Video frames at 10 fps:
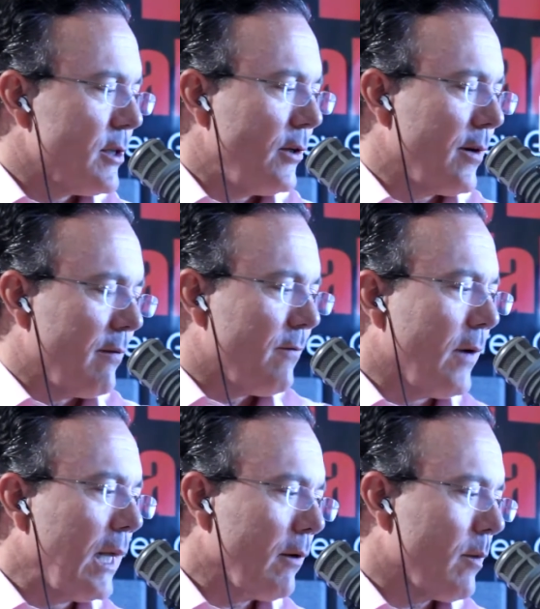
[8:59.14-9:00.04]
So you can
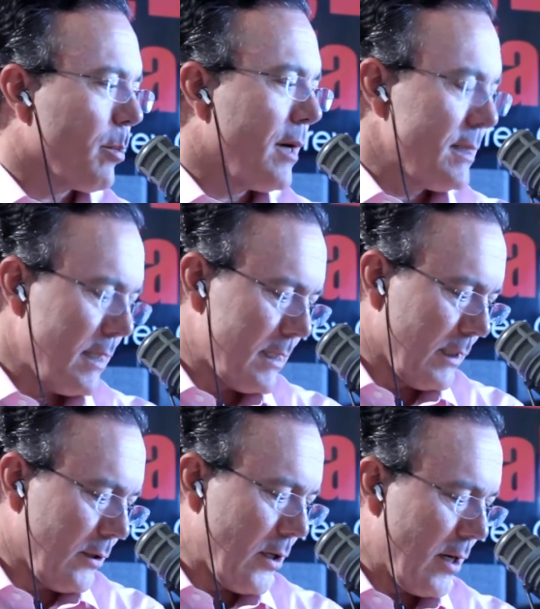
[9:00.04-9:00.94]
follow the process
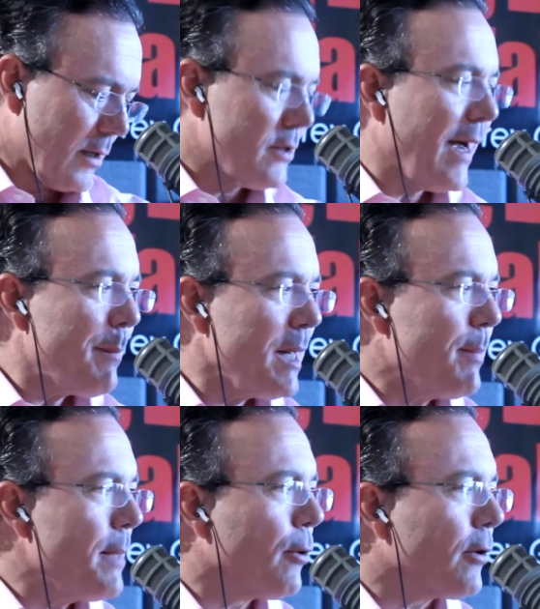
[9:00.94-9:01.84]
along. So how many
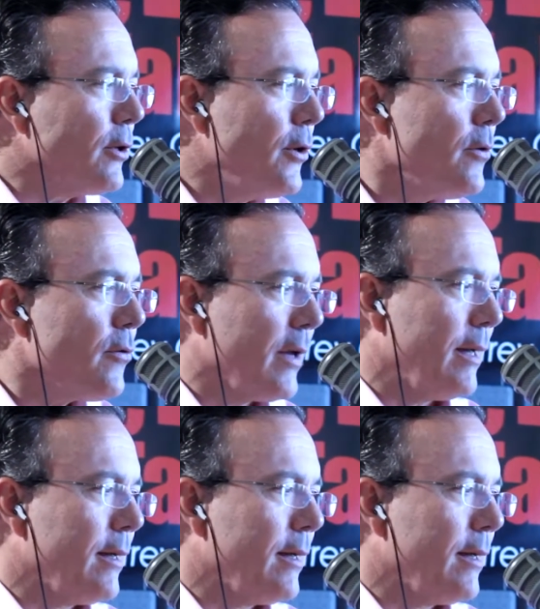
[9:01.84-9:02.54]
people are using